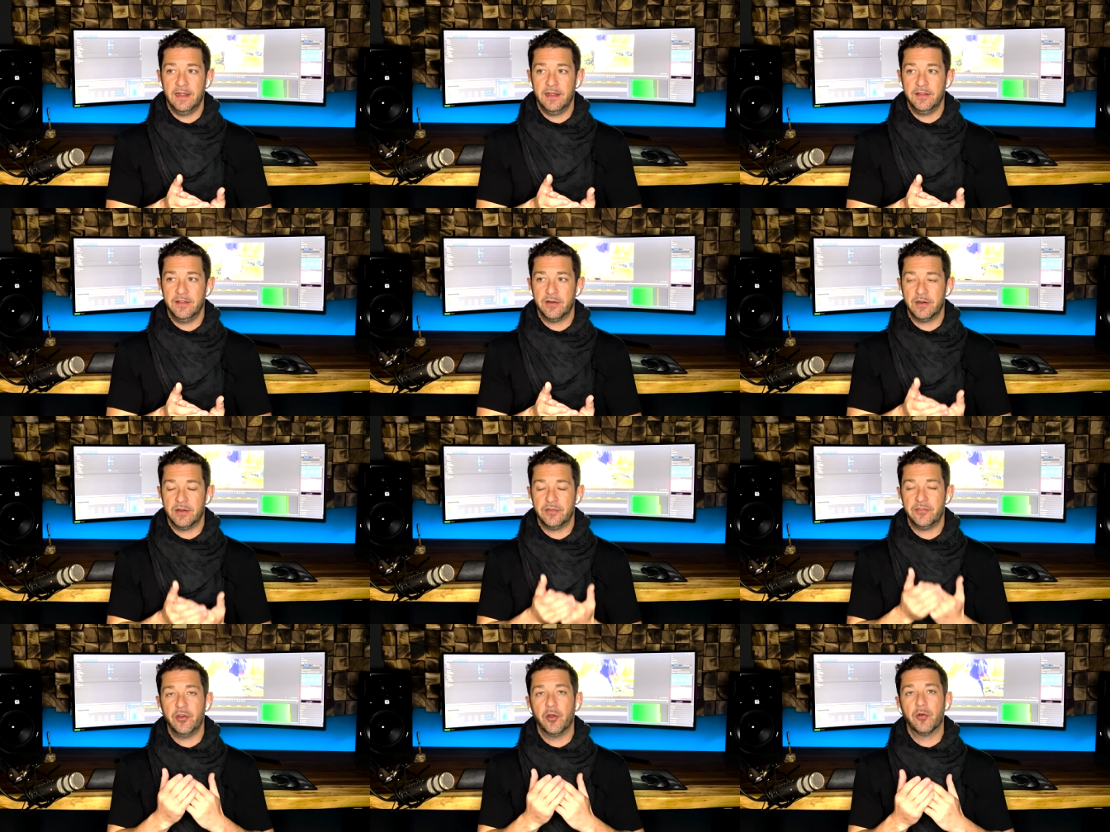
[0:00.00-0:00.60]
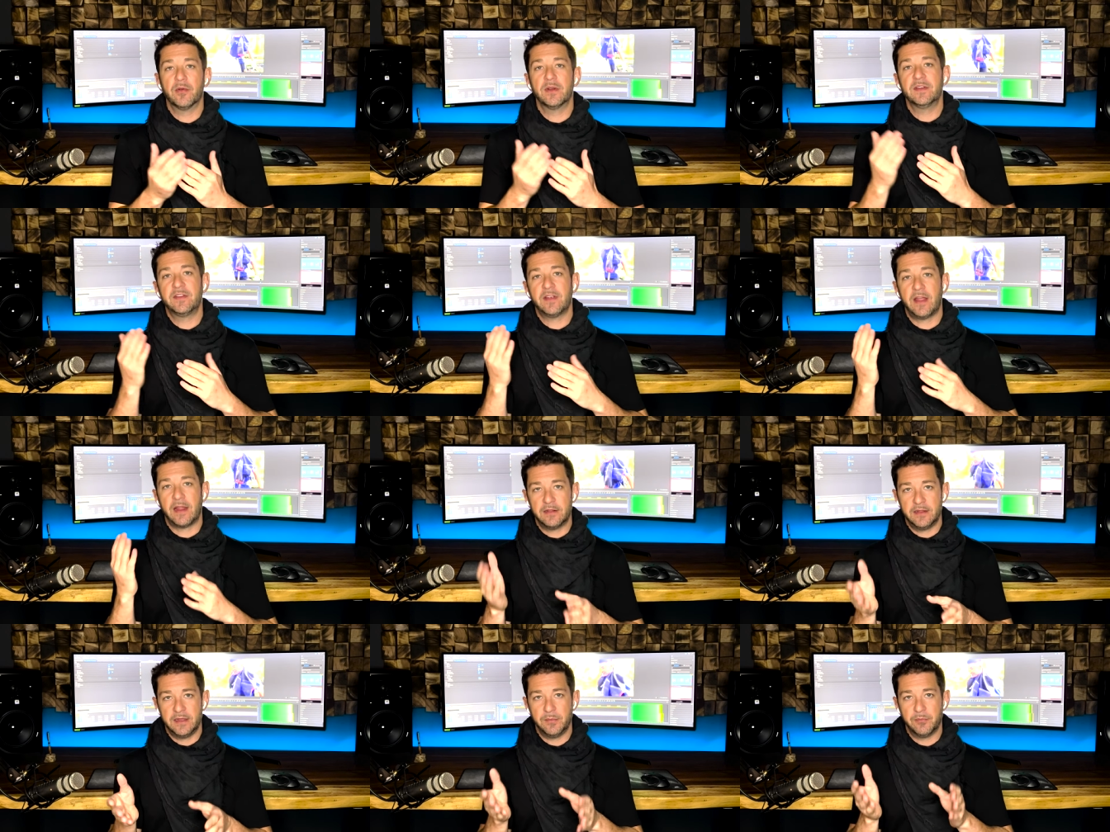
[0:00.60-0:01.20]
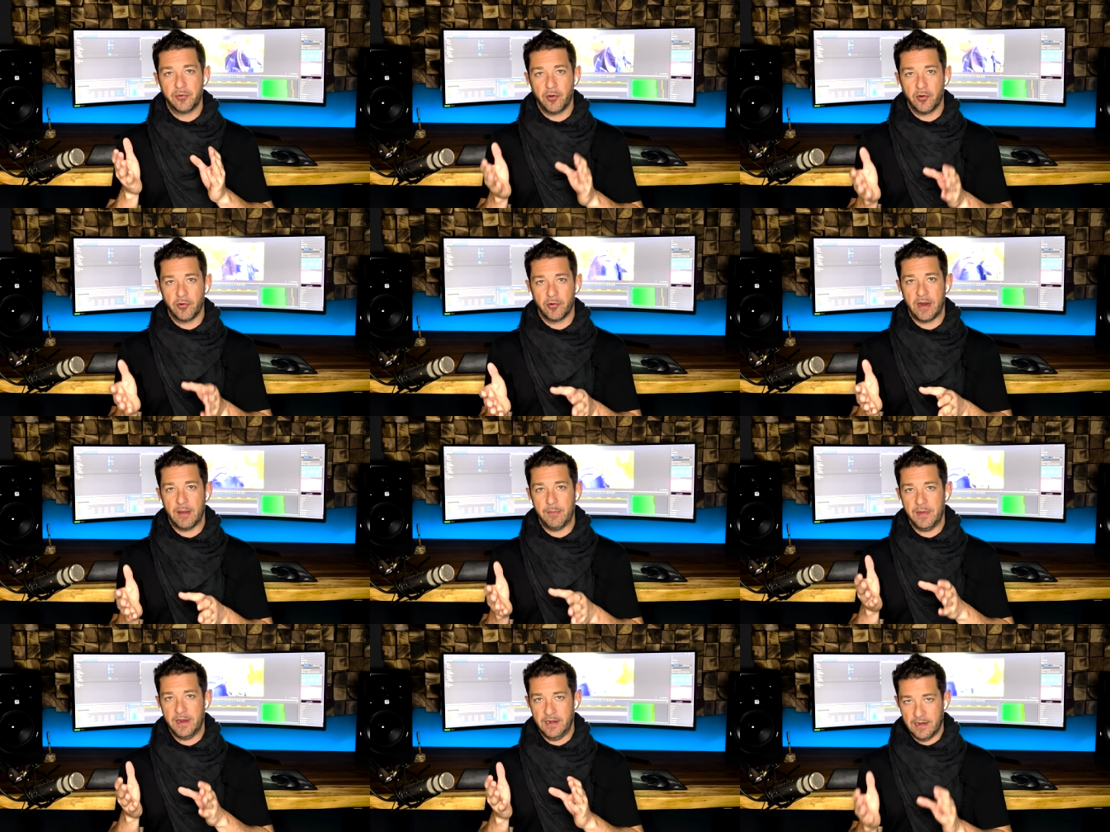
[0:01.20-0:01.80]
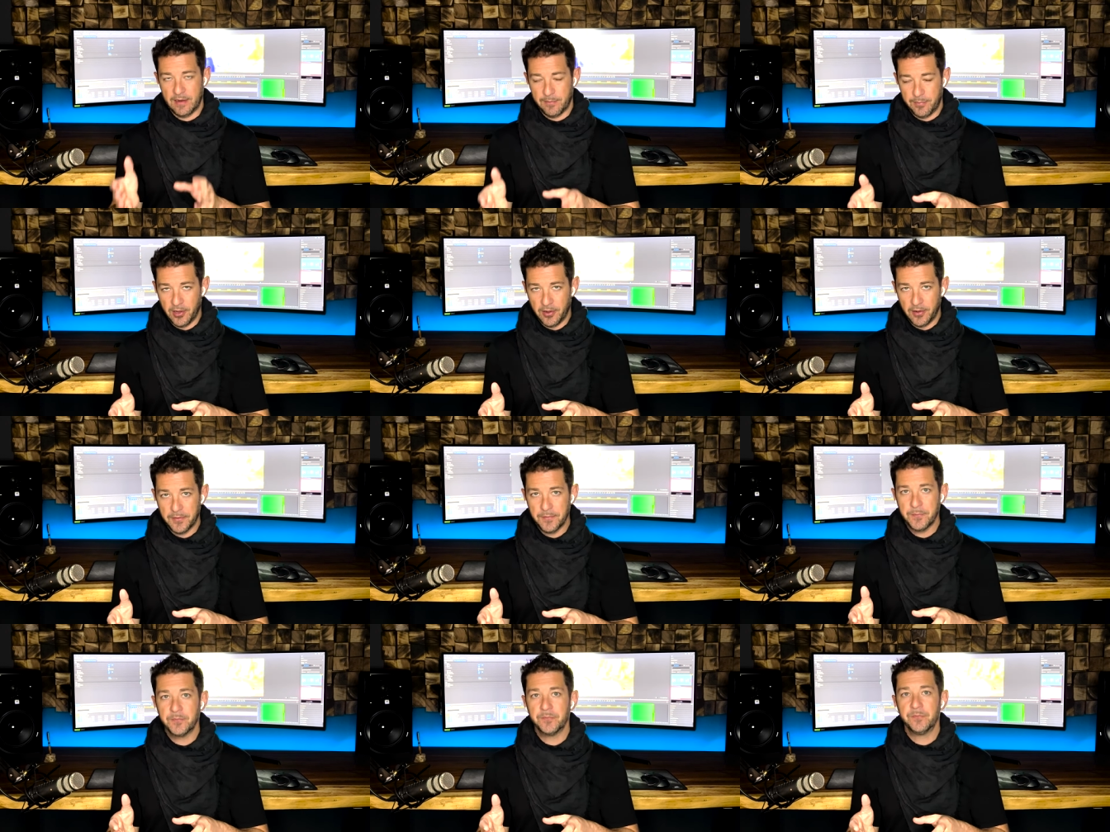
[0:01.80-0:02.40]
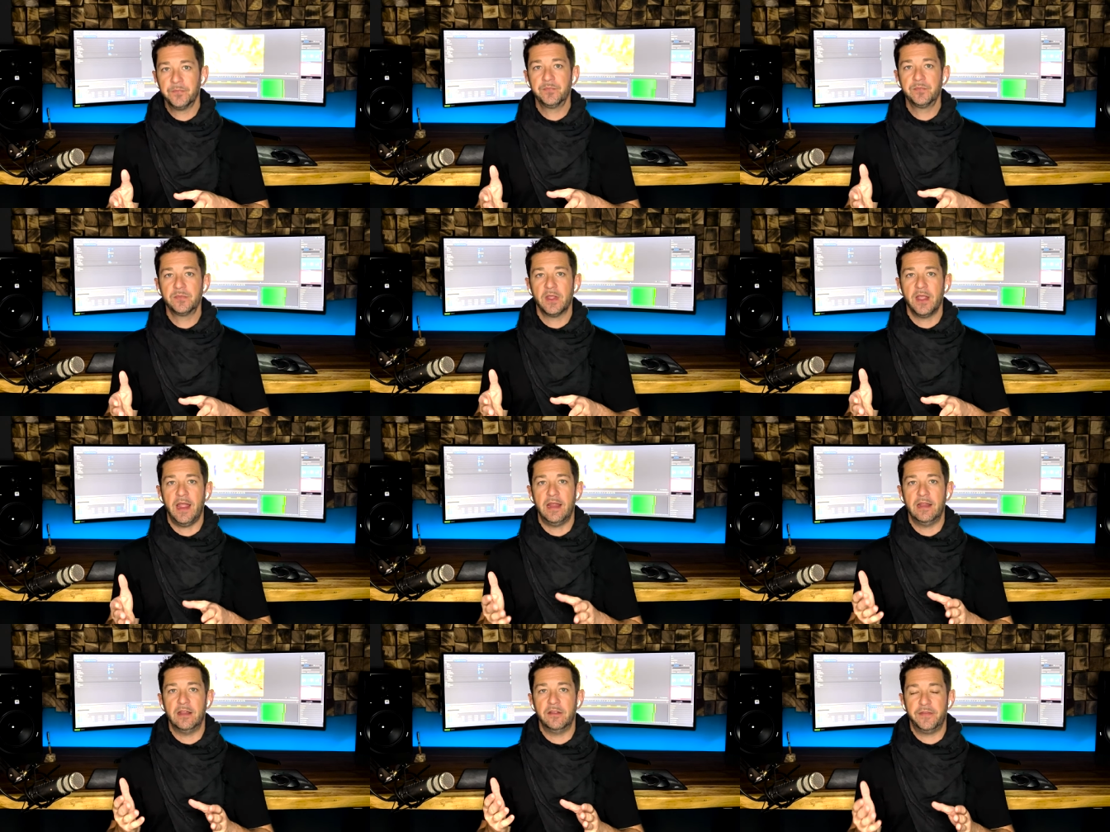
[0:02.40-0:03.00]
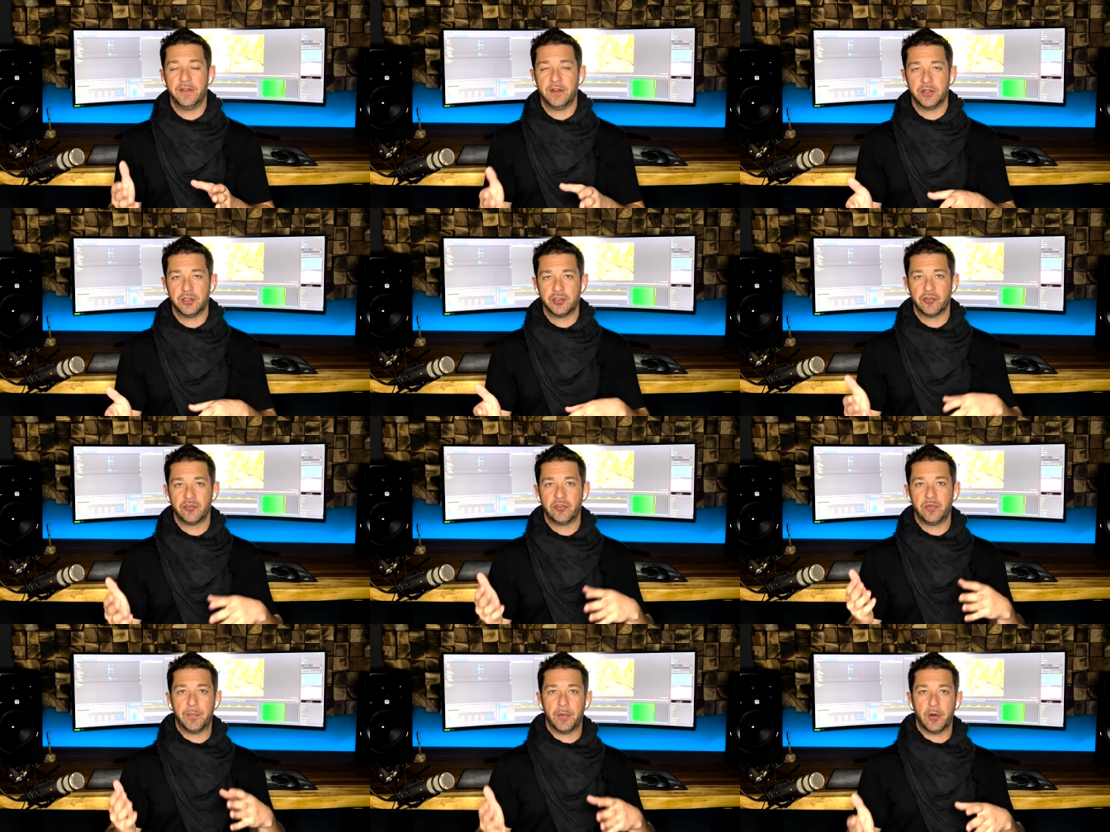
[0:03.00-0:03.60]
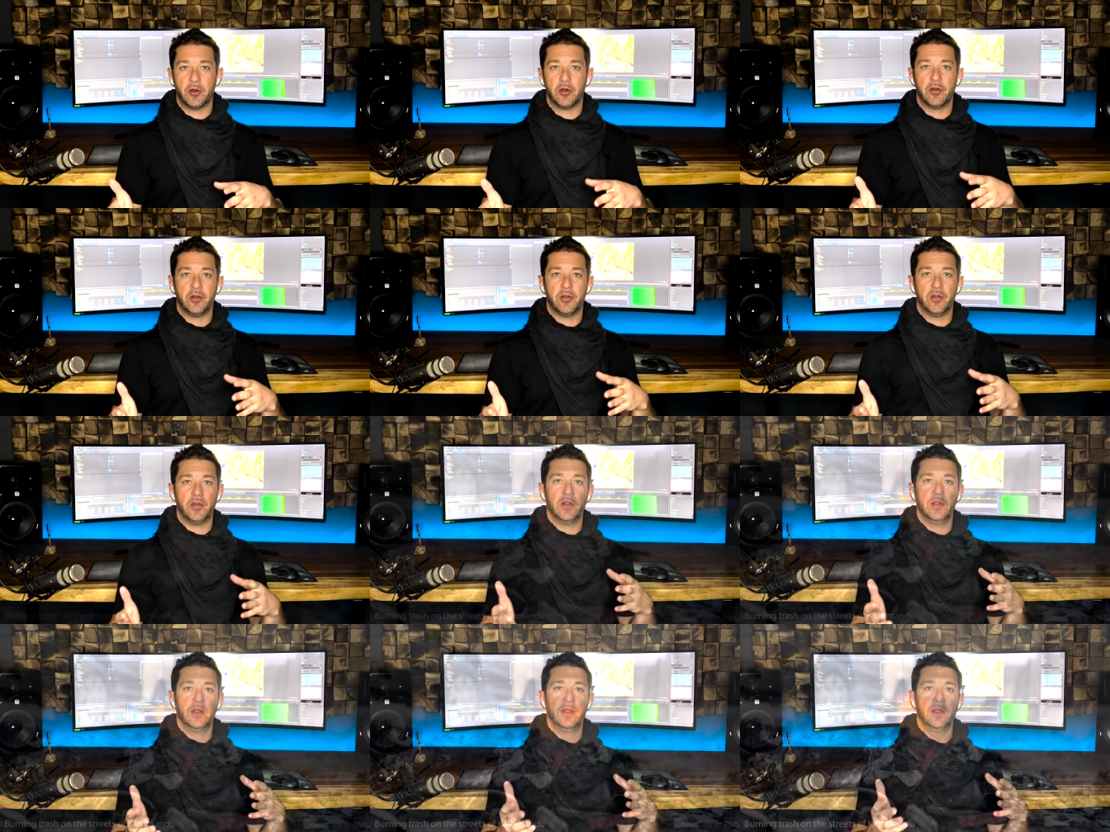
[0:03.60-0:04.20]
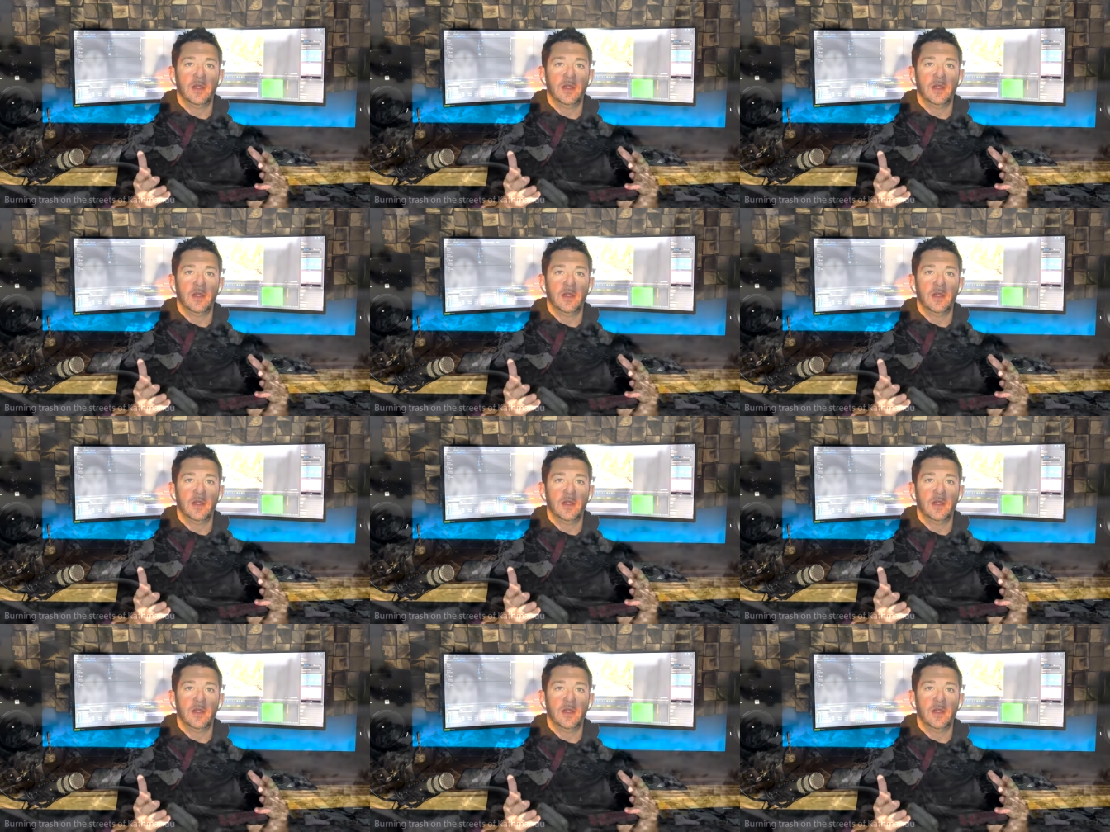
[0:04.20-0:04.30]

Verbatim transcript: there is no recycling program in Nepal and the villagers burn